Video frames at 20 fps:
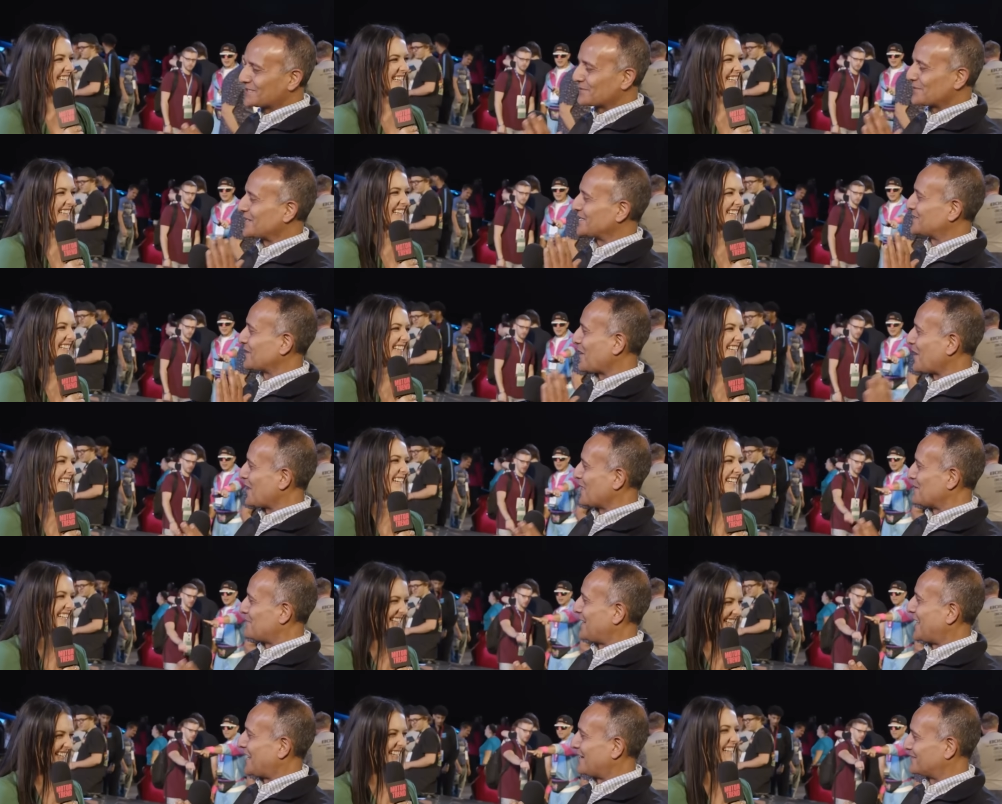Speaker 1: what
Speaker 2: it's all
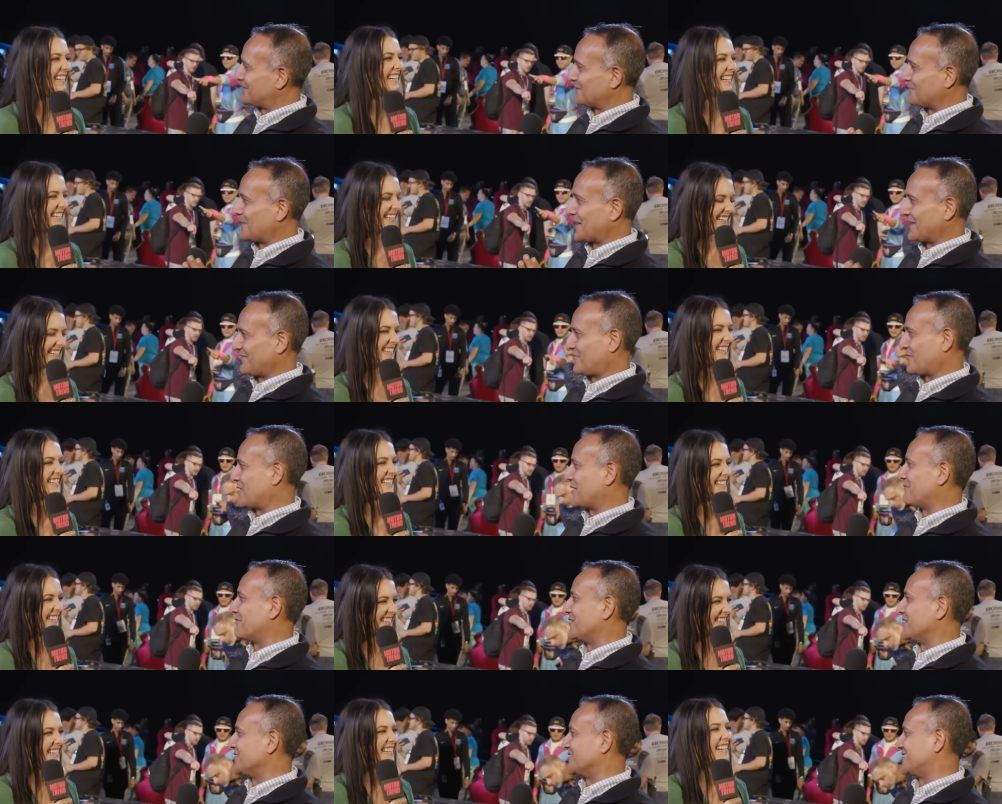about, about for our
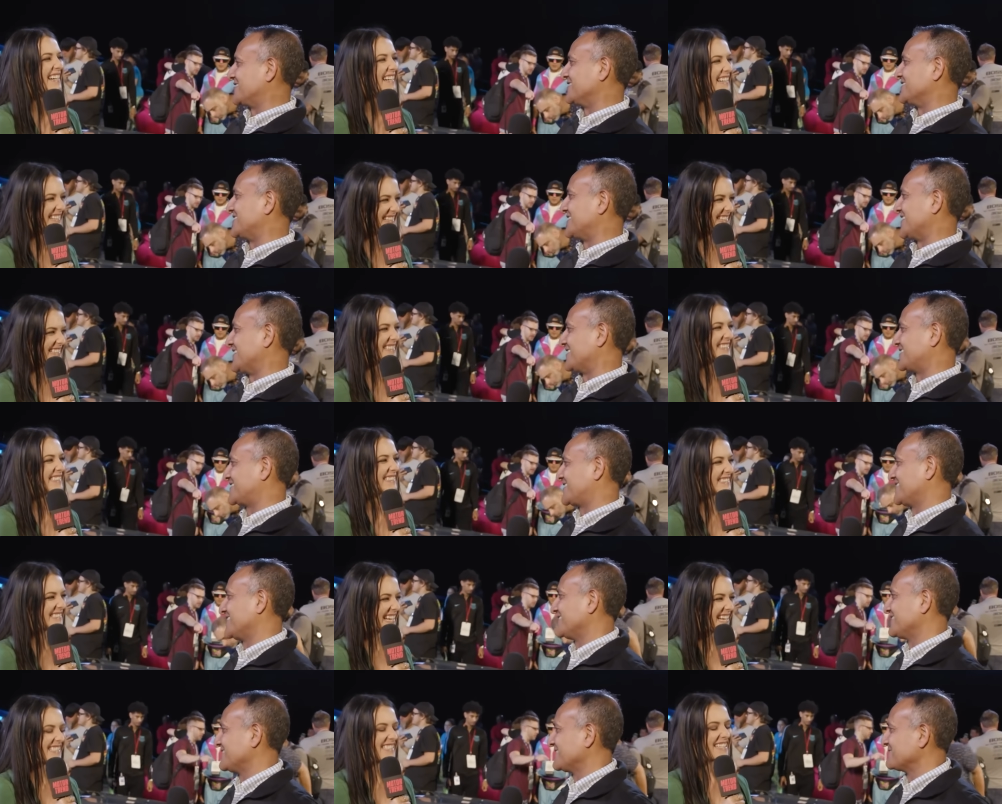enthusiasts.
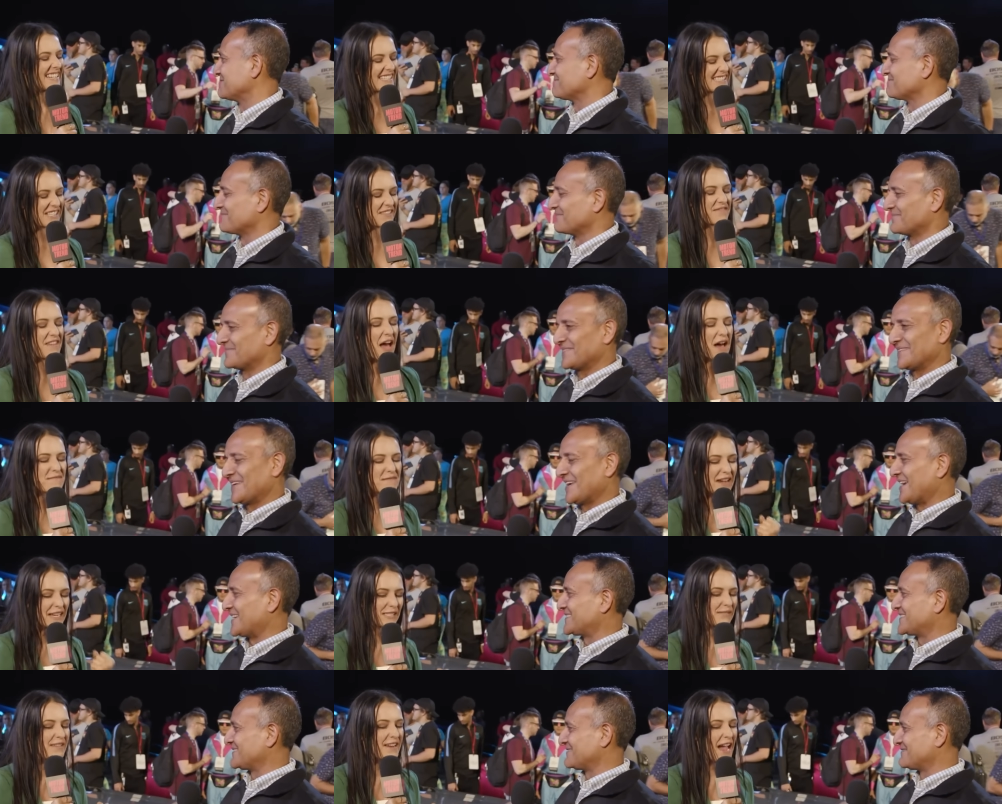
Speaker 1: That's awesome. That
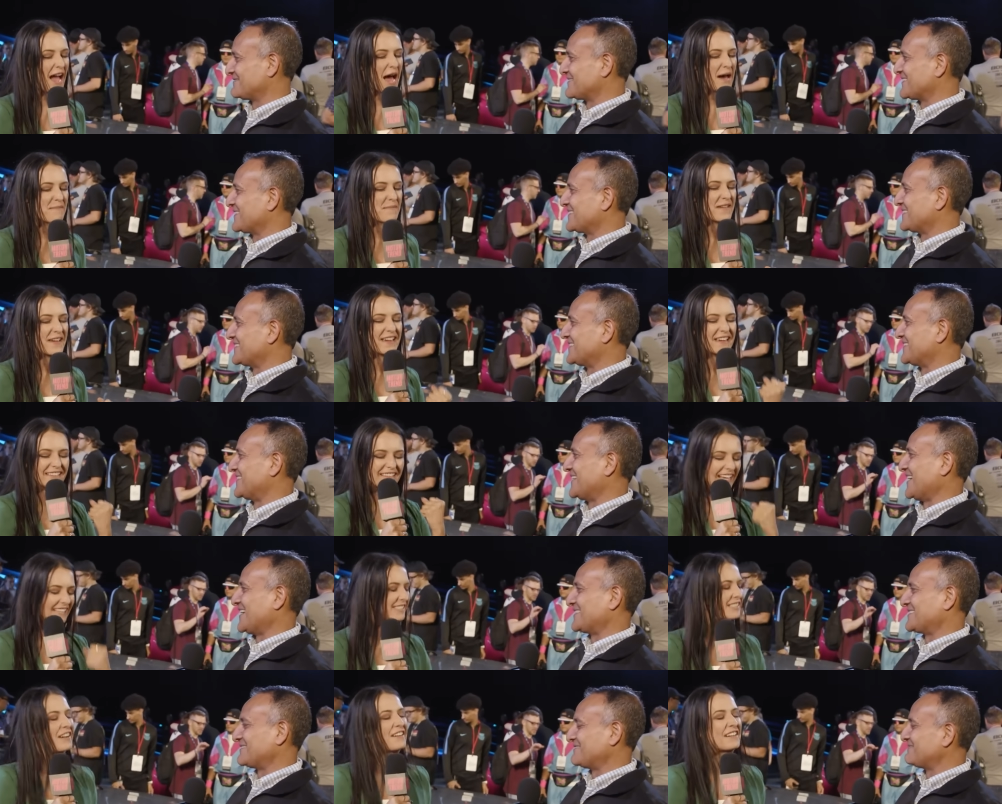makes me happy.
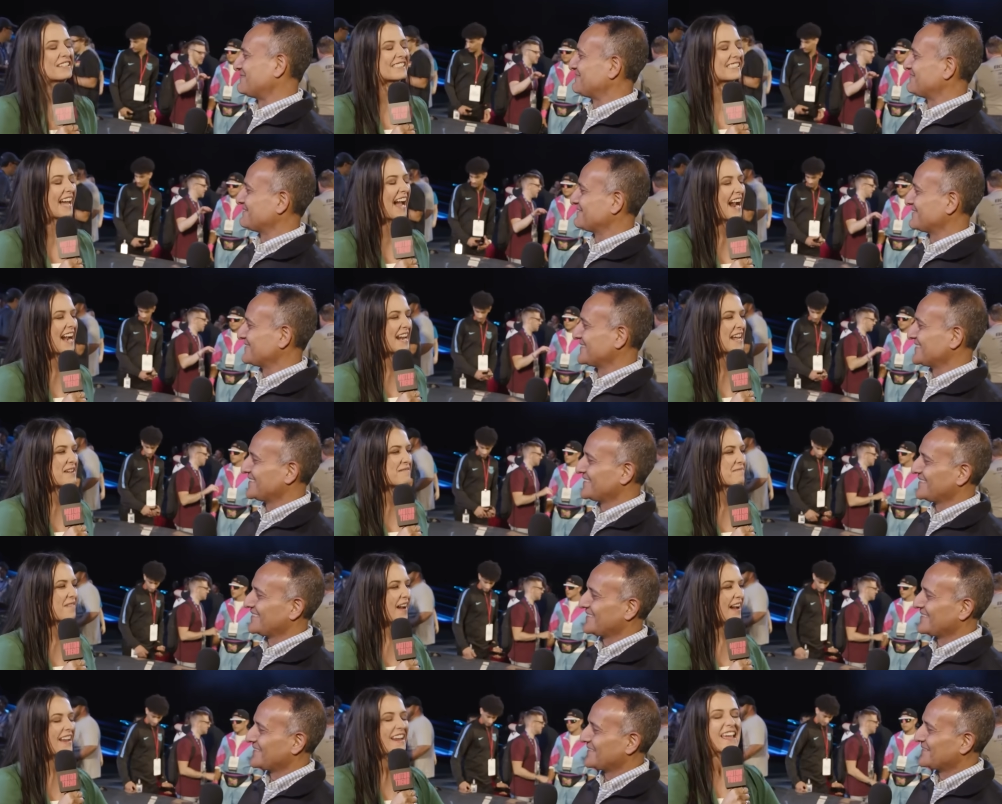That's so exciting.
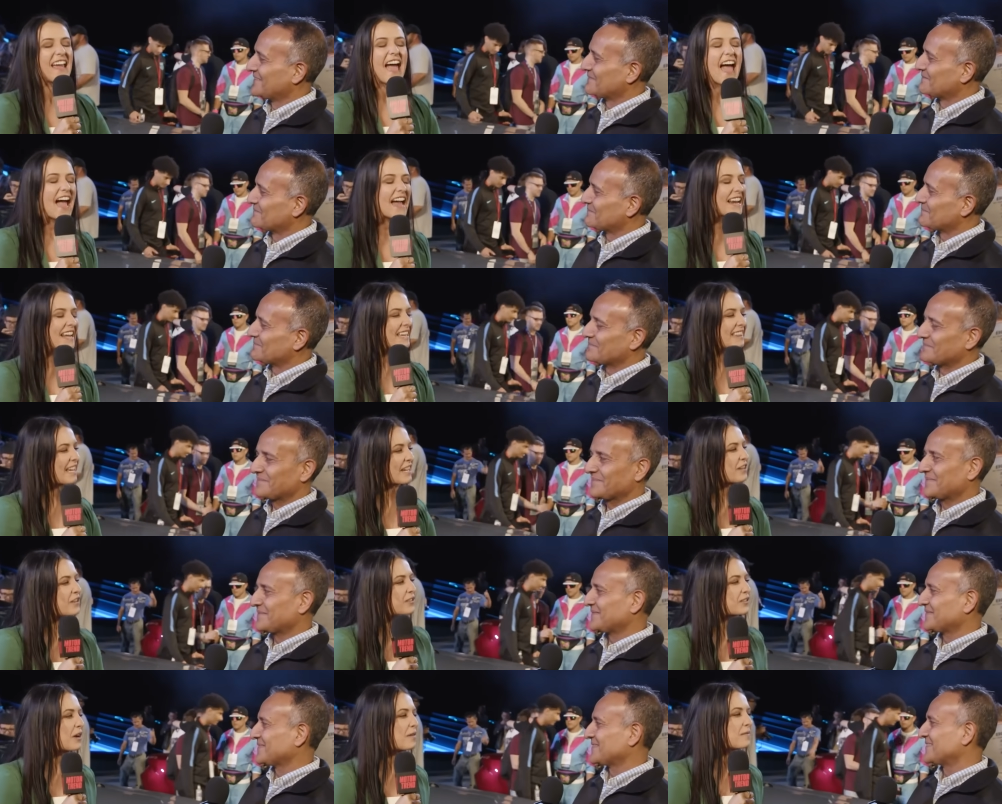But Eddie, thank you
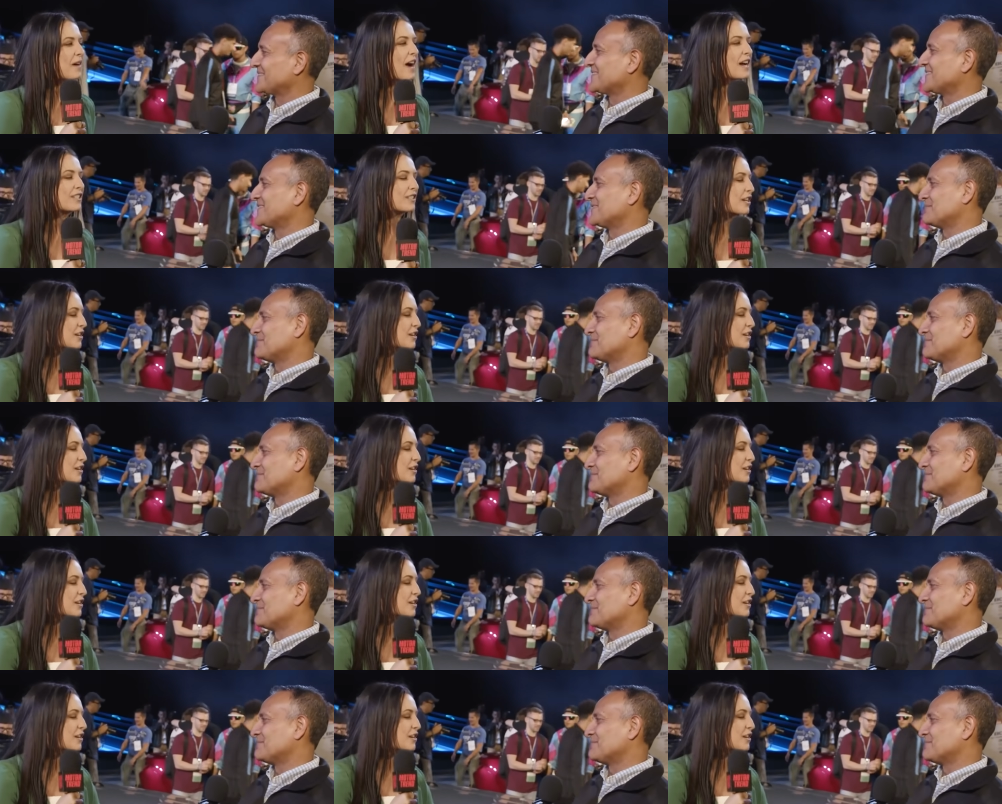so much.